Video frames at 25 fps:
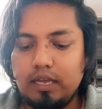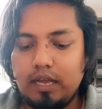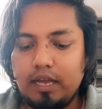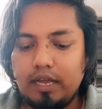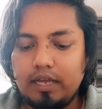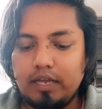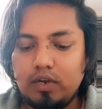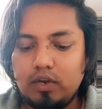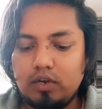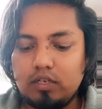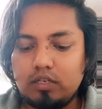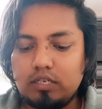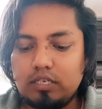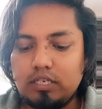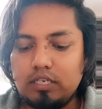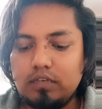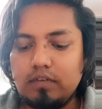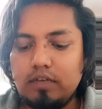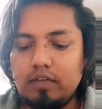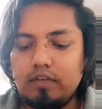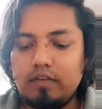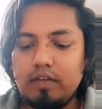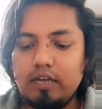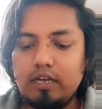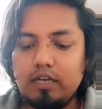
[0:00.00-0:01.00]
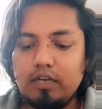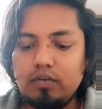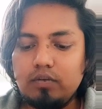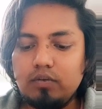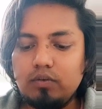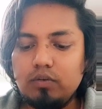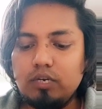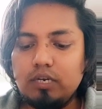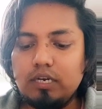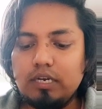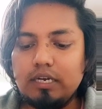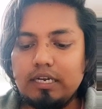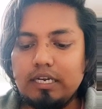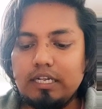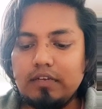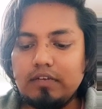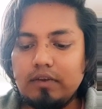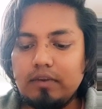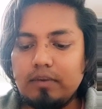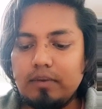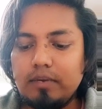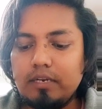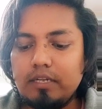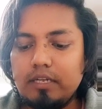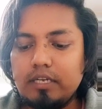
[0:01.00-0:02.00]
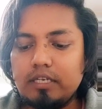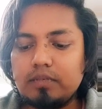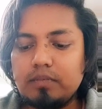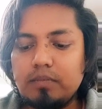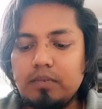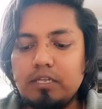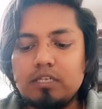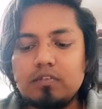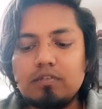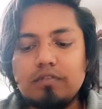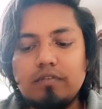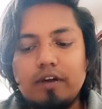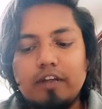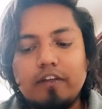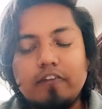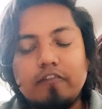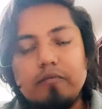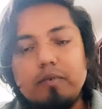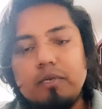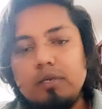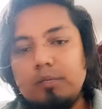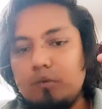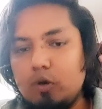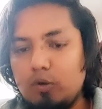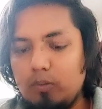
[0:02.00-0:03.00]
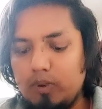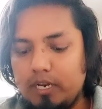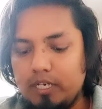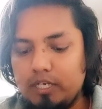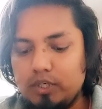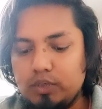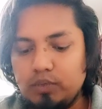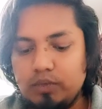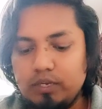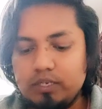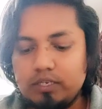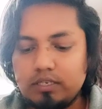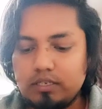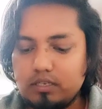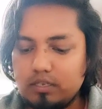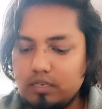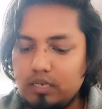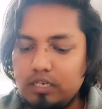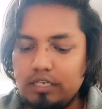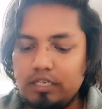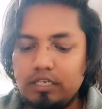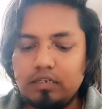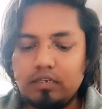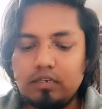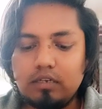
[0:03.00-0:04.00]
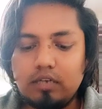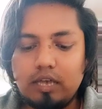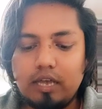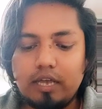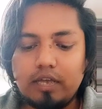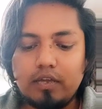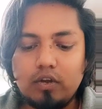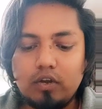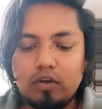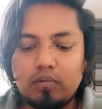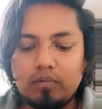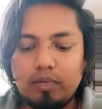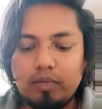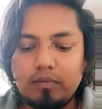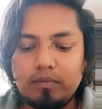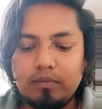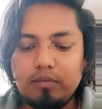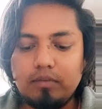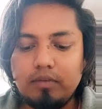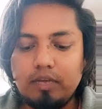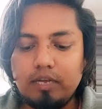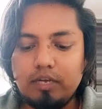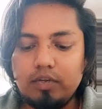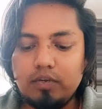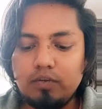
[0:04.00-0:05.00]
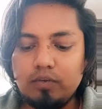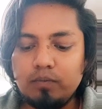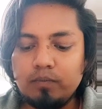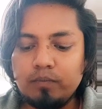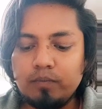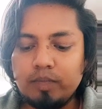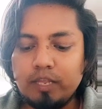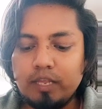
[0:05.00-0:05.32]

I got 3y value, dy by dx plus 5b e power minus 2x, clear, I got my b value.